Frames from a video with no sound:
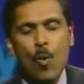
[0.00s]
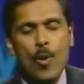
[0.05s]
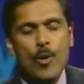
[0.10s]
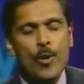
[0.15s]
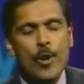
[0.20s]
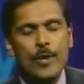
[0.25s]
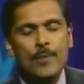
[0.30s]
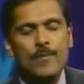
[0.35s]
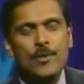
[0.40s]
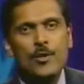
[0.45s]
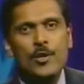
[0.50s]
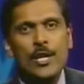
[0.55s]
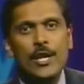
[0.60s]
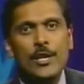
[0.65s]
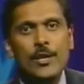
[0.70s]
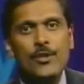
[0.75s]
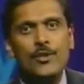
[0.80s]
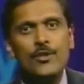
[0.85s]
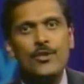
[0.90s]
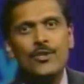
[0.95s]
We're not
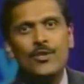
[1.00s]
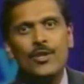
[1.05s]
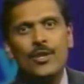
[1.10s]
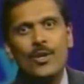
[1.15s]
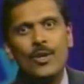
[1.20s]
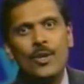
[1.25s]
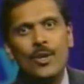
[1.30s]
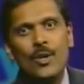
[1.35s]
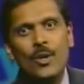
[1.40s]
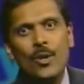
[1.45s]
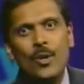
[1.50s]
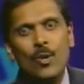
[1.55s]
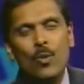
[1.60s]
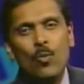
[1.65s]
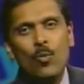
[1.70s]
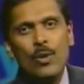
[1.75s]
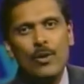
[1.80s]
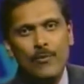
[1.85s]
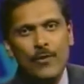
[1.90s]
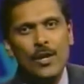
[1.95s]
machines.
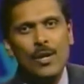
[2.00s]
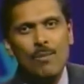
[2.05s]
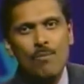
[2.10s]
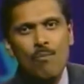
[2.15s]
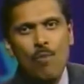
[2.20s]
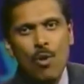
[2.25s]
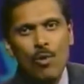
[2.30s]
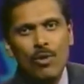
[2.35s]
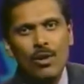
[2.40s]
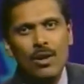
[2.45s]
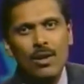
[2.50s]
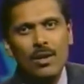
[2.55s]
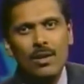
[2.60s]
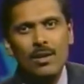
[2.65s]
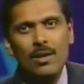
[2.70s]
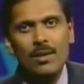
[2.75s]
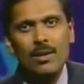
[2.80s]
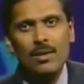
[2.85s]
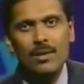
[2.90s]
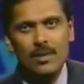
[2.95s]
We feel
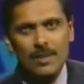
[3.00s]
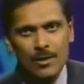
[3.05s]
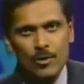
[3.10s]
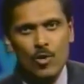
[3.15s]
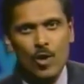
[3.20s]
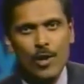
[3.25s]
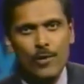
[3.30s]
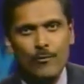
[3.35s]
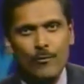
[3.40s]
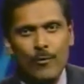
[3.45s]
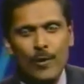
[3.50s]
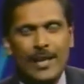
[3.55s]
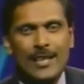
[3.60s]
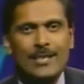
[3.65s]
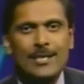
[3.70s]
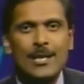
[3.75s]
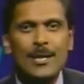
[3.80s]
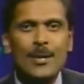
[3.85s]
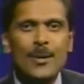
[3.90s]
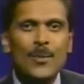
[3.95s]
moral
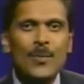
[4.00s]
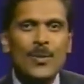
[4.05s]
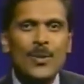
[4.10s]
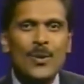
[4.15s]
conflict.